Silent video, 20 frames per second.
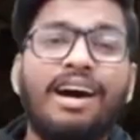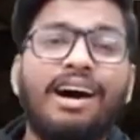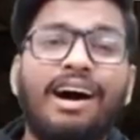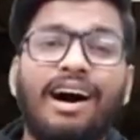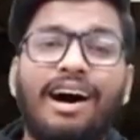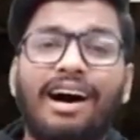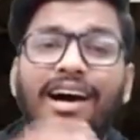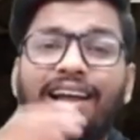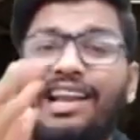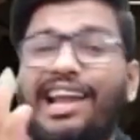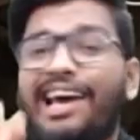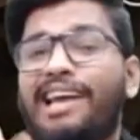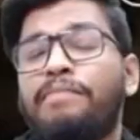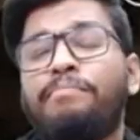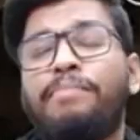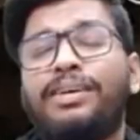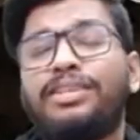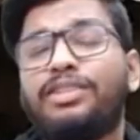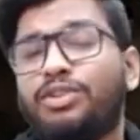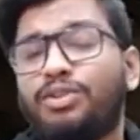Uh, light
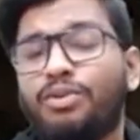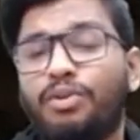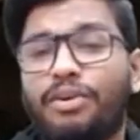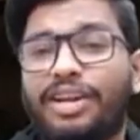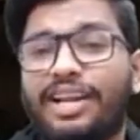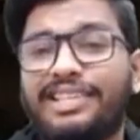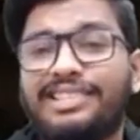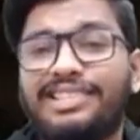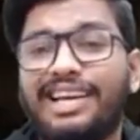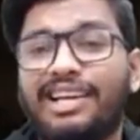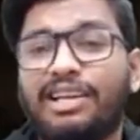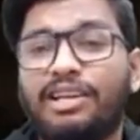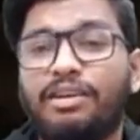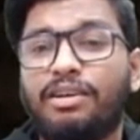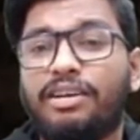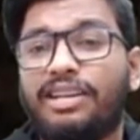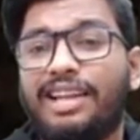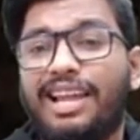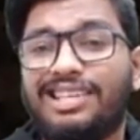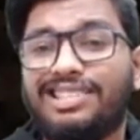passes through a
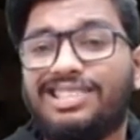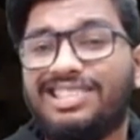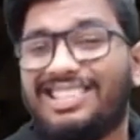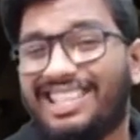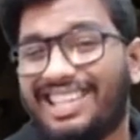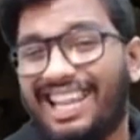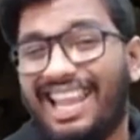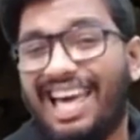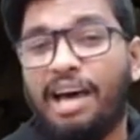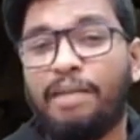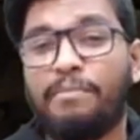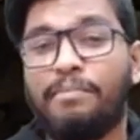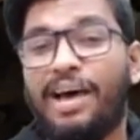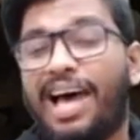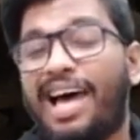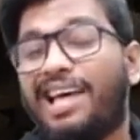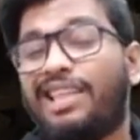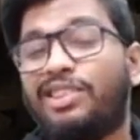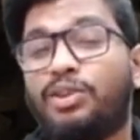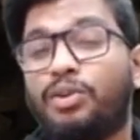rectangular glass slab
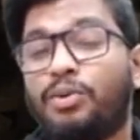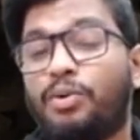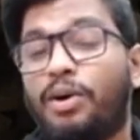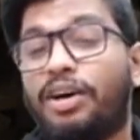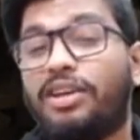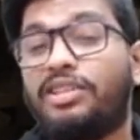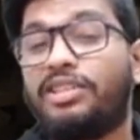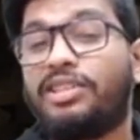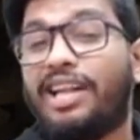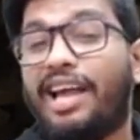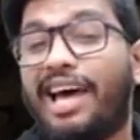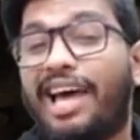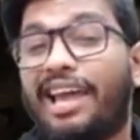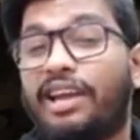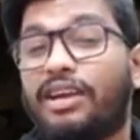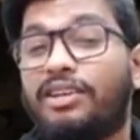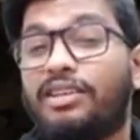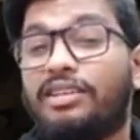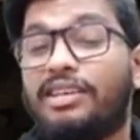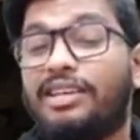and through a
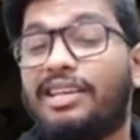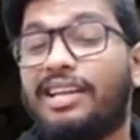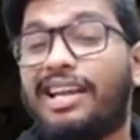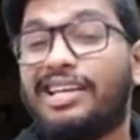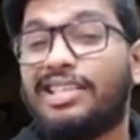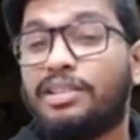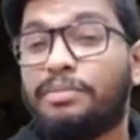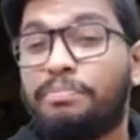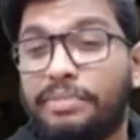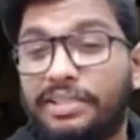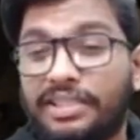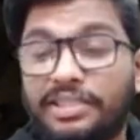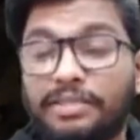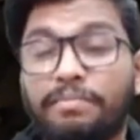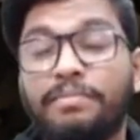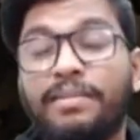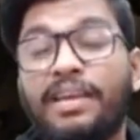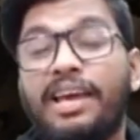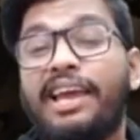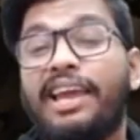triangular glass
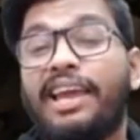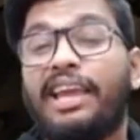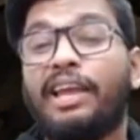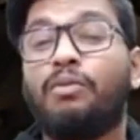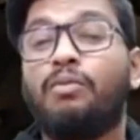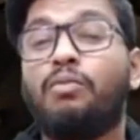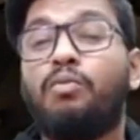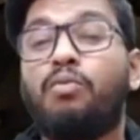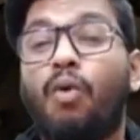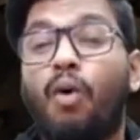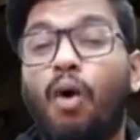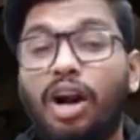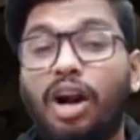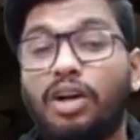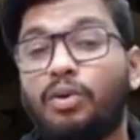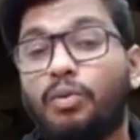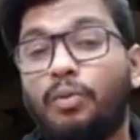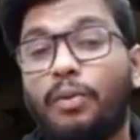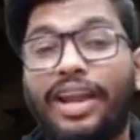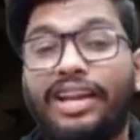prism. In
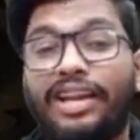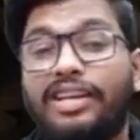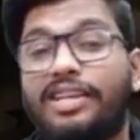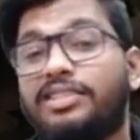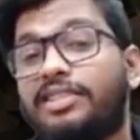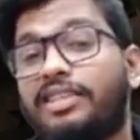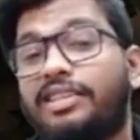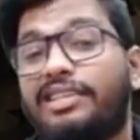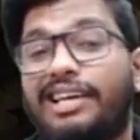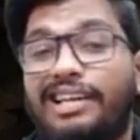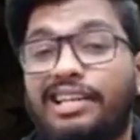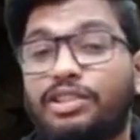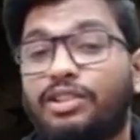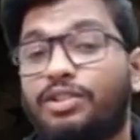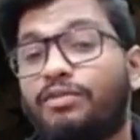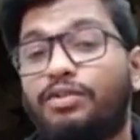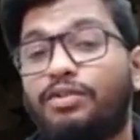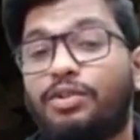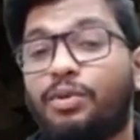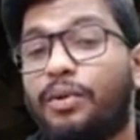what way does the direction
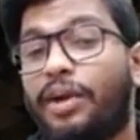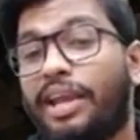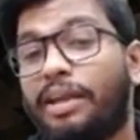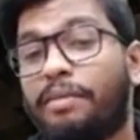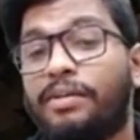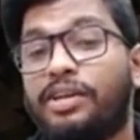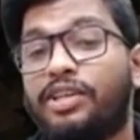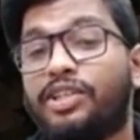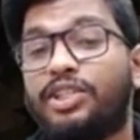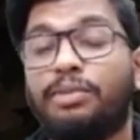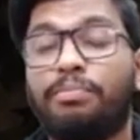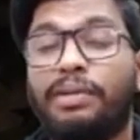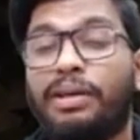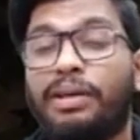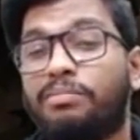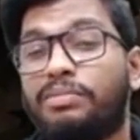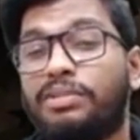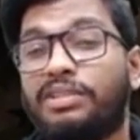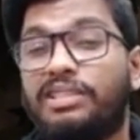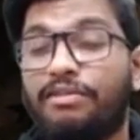of two emergent
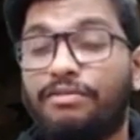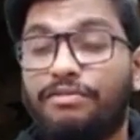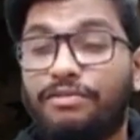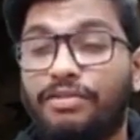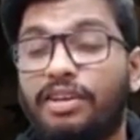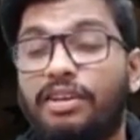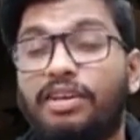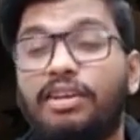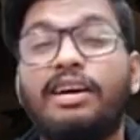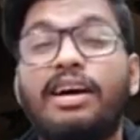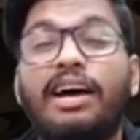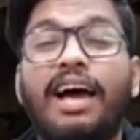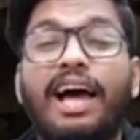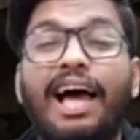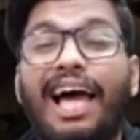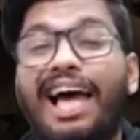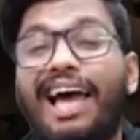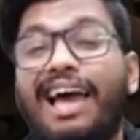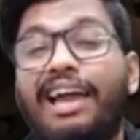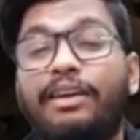beams differ
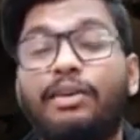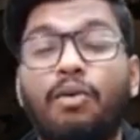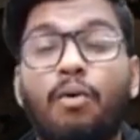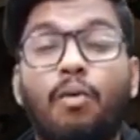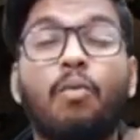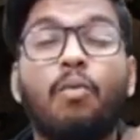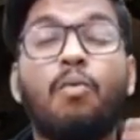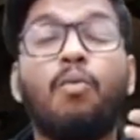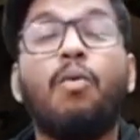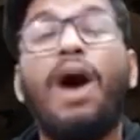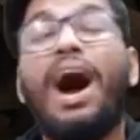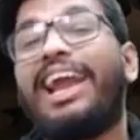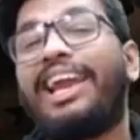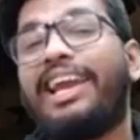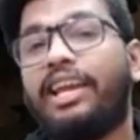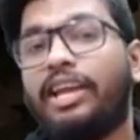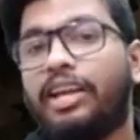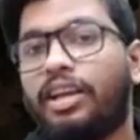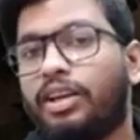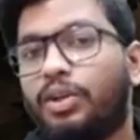and
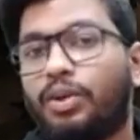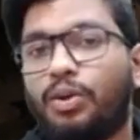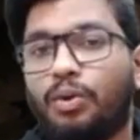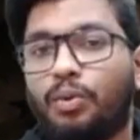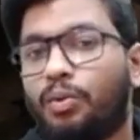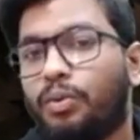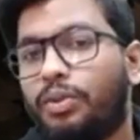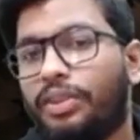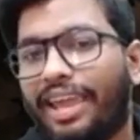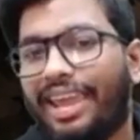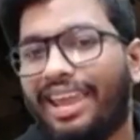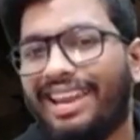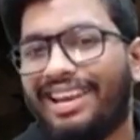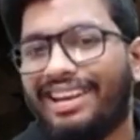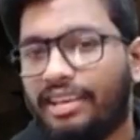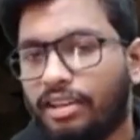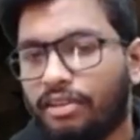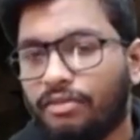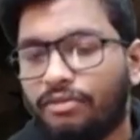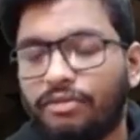why do they
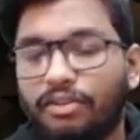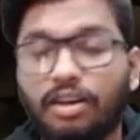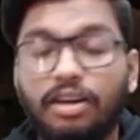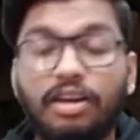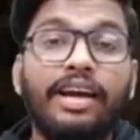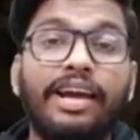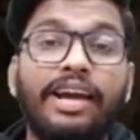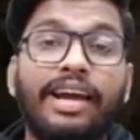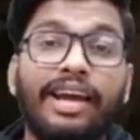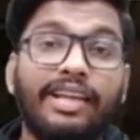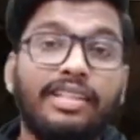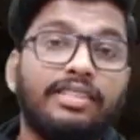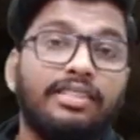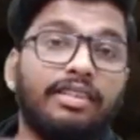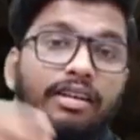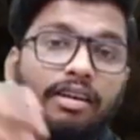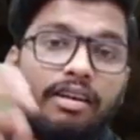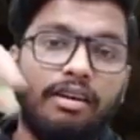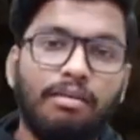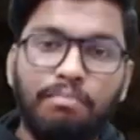differ? It's
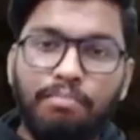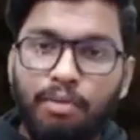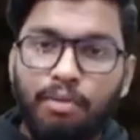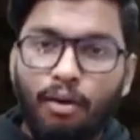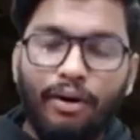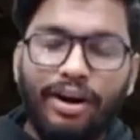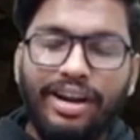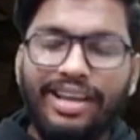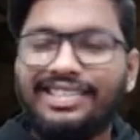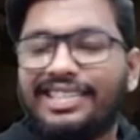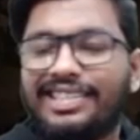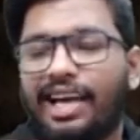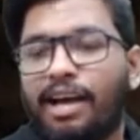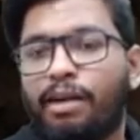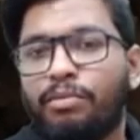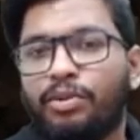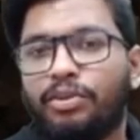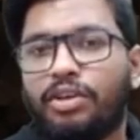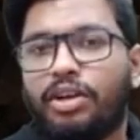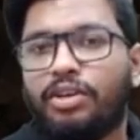a board
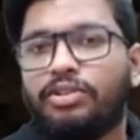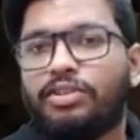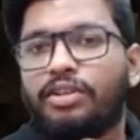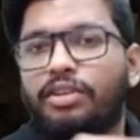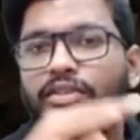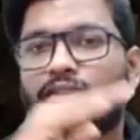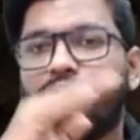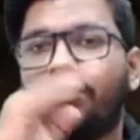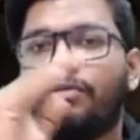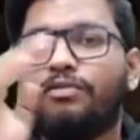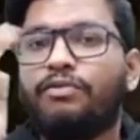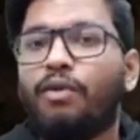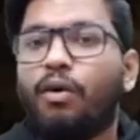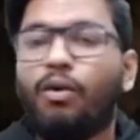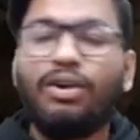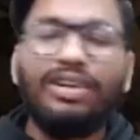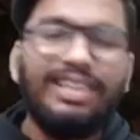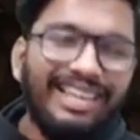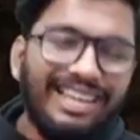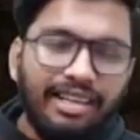exam twenty
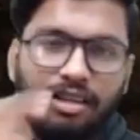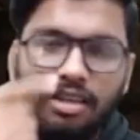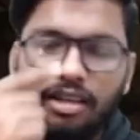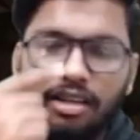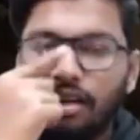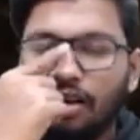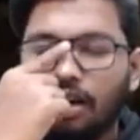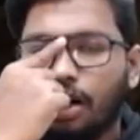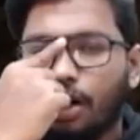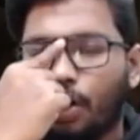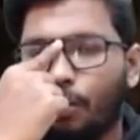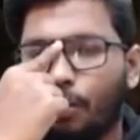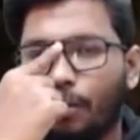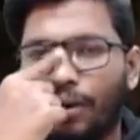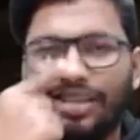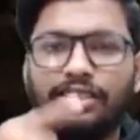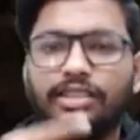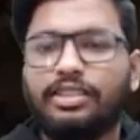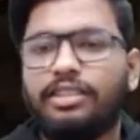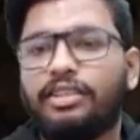fourteen
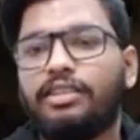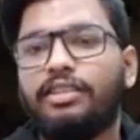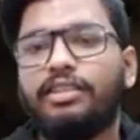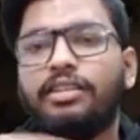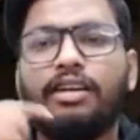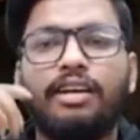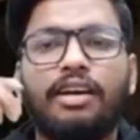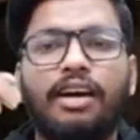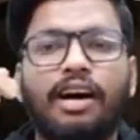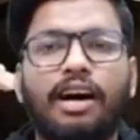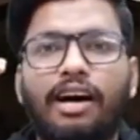question.